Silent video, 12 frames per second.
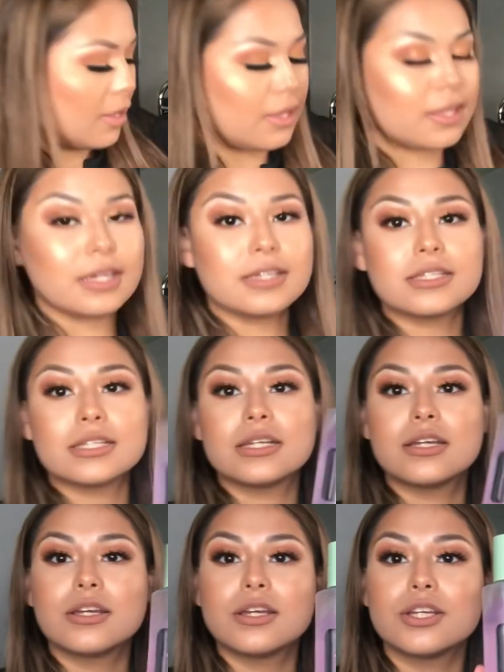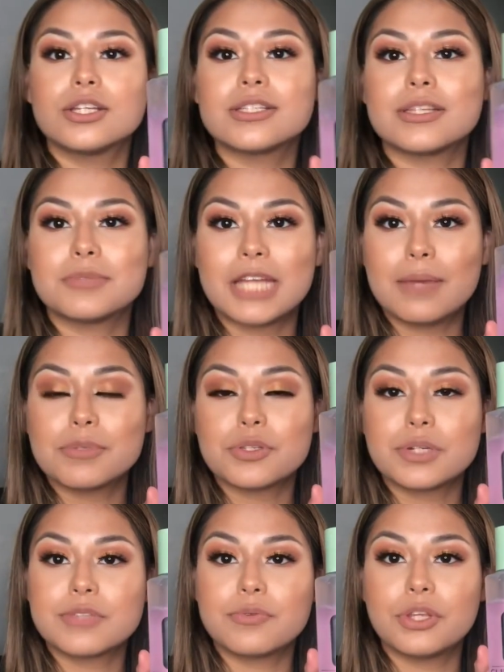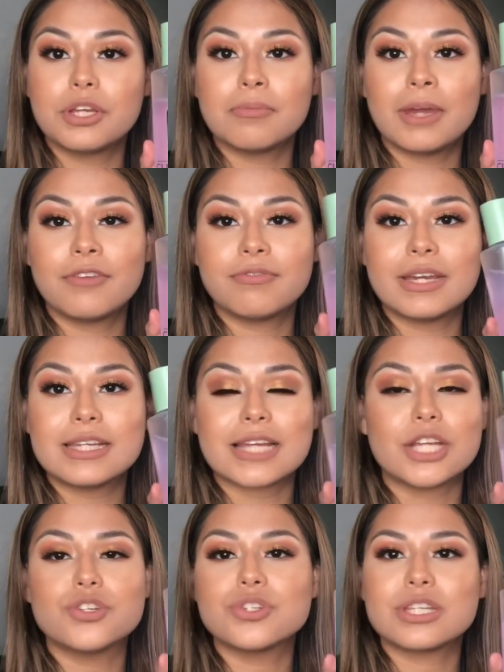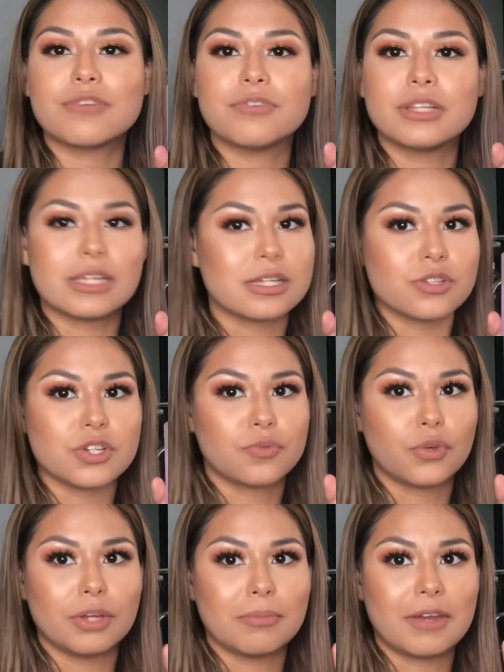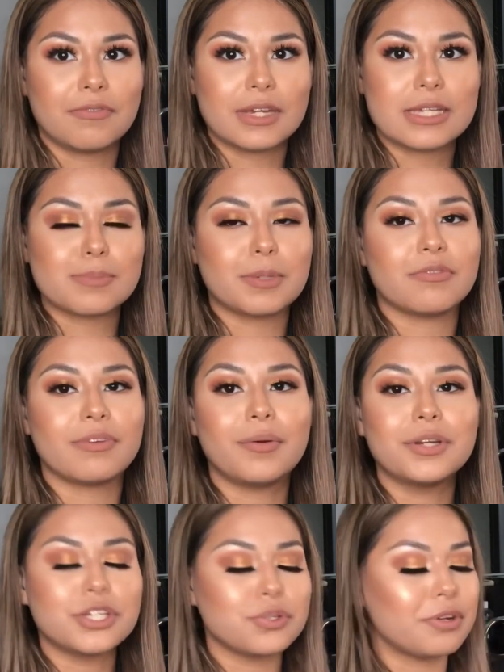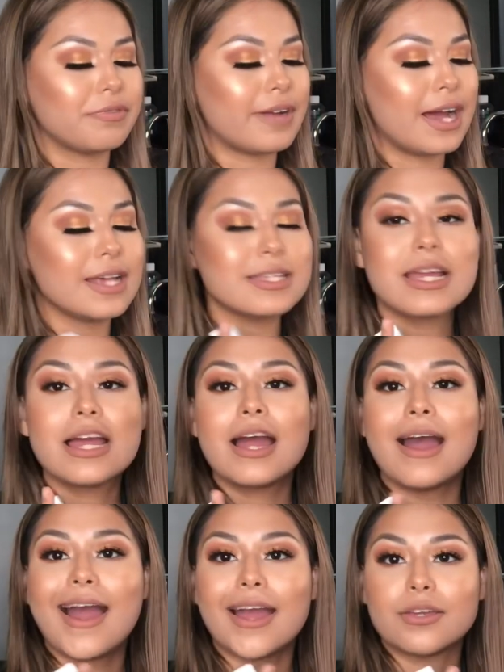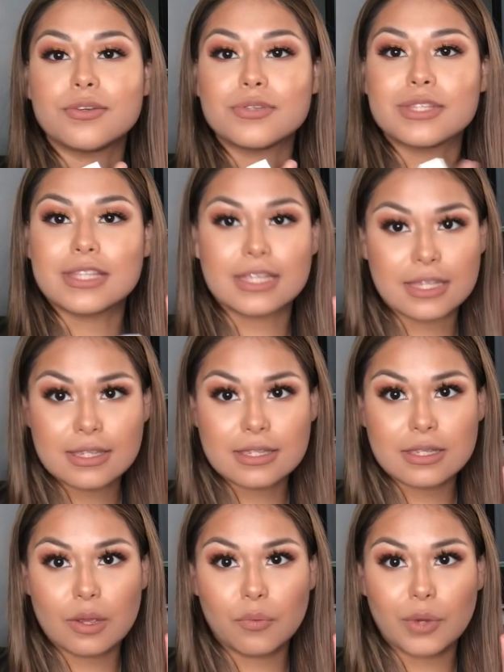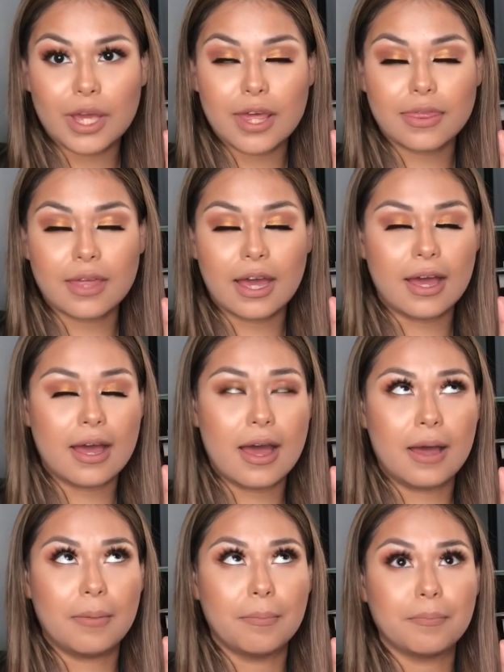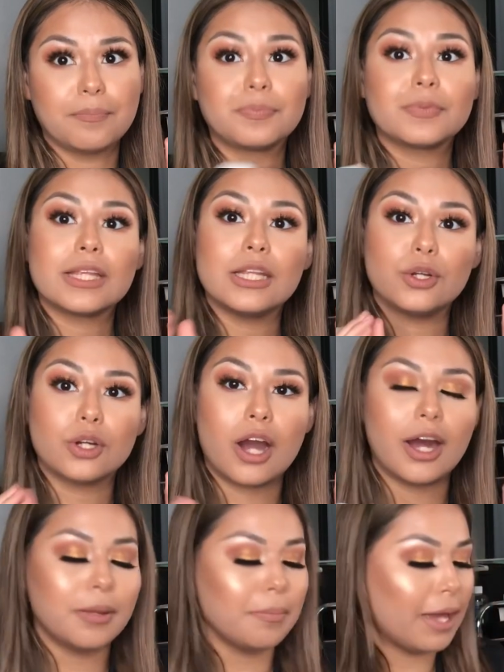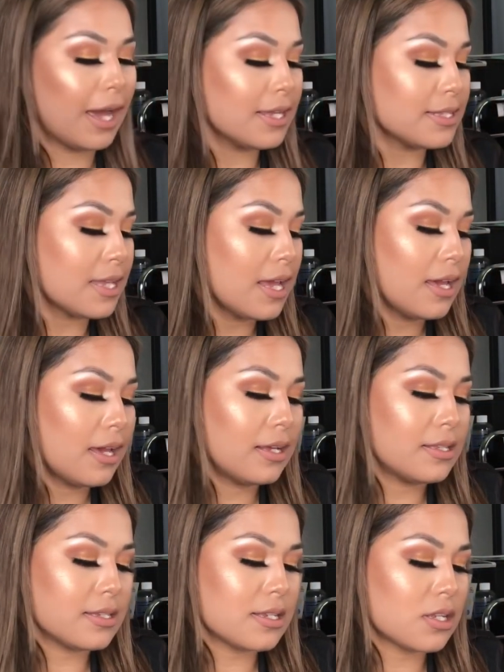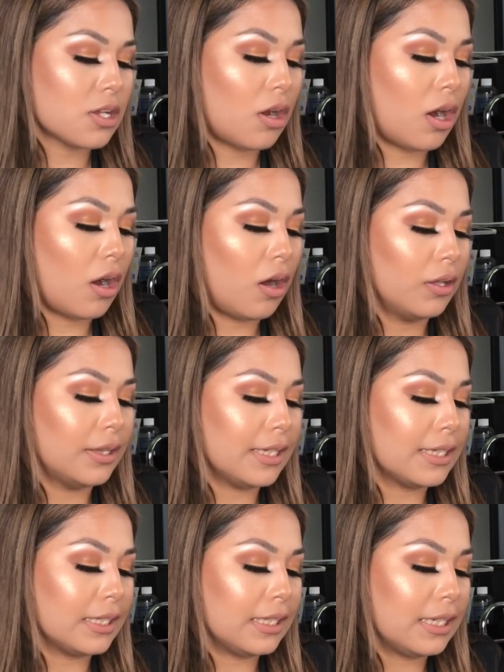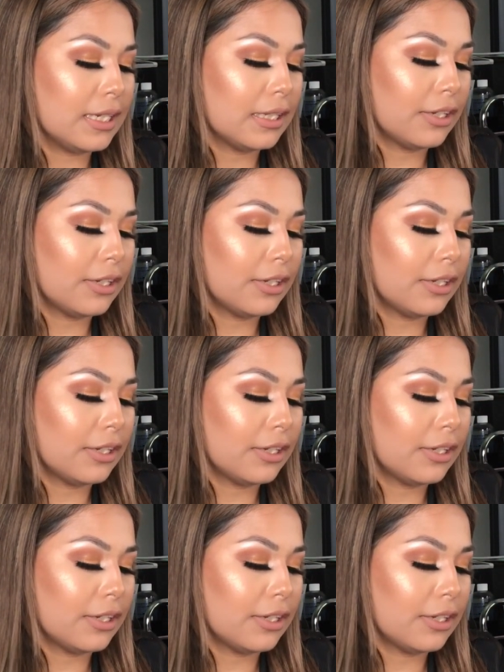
this sometimes to exfoliate my face. I use different things to exfoliate my face, but if I want to do it fast, I use this with little cotton pads, and this is called the Clinique